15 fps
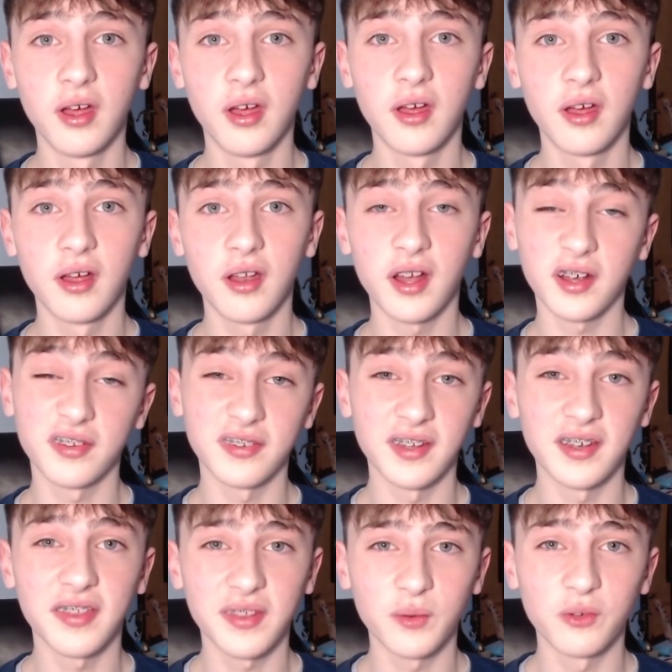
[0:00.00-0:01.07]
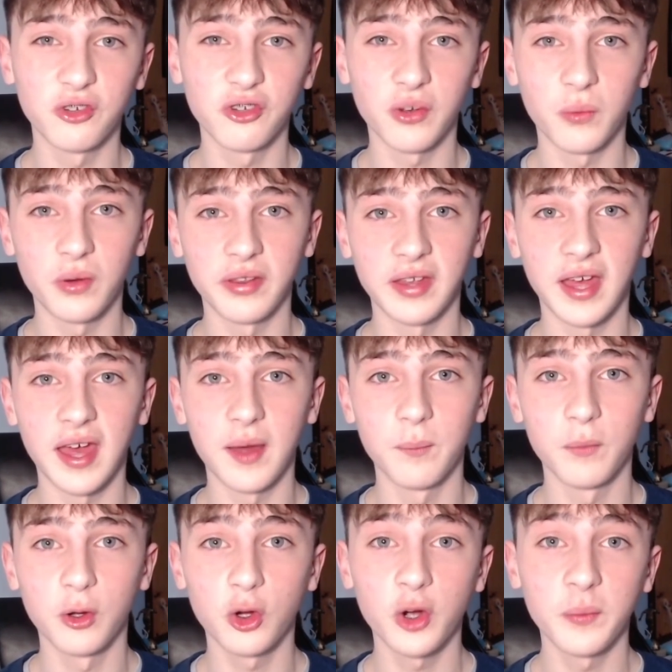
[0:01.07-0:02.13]
Like I said, I think we should have won the game.
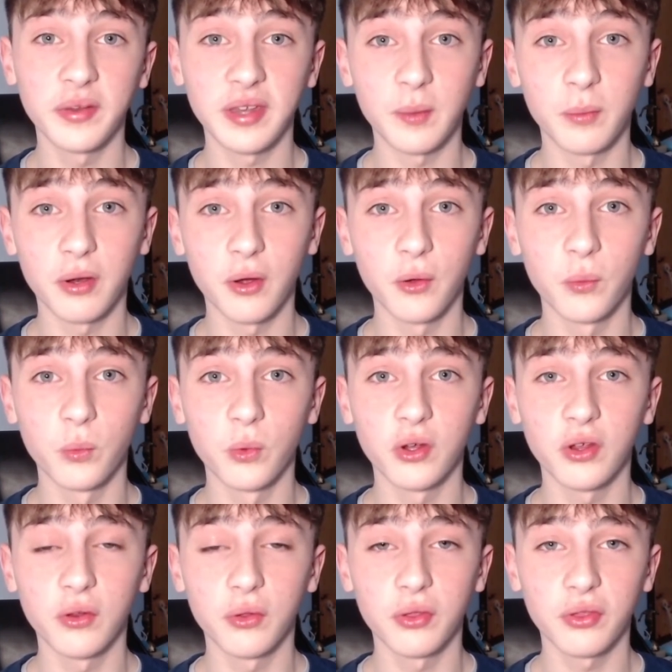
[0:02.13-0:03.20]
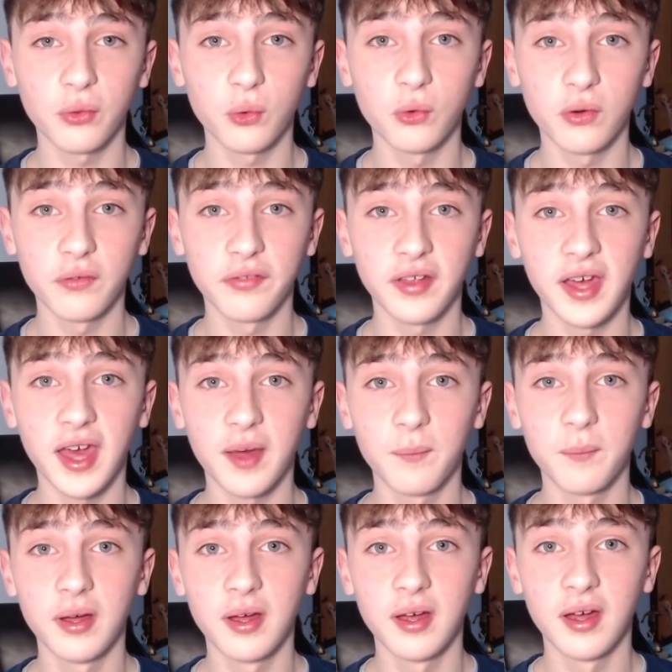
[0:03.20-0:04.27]
Comment down below what you thought of the game,
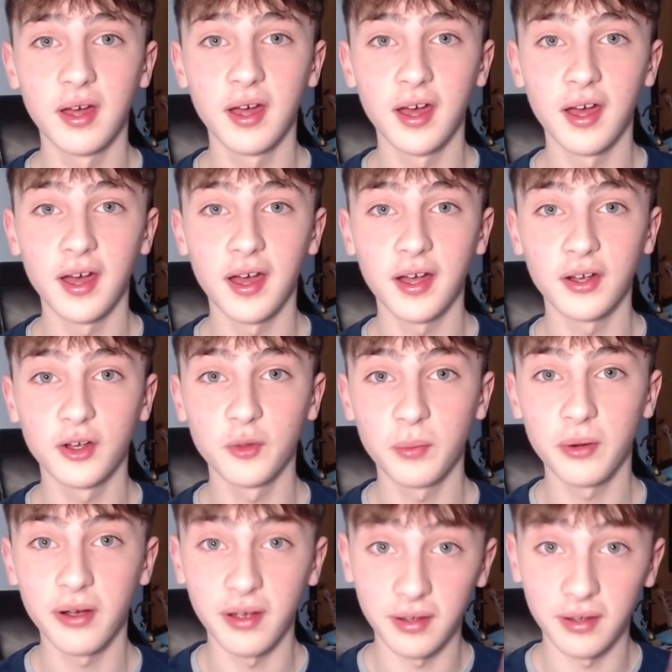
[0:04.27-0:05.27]
and goodbye.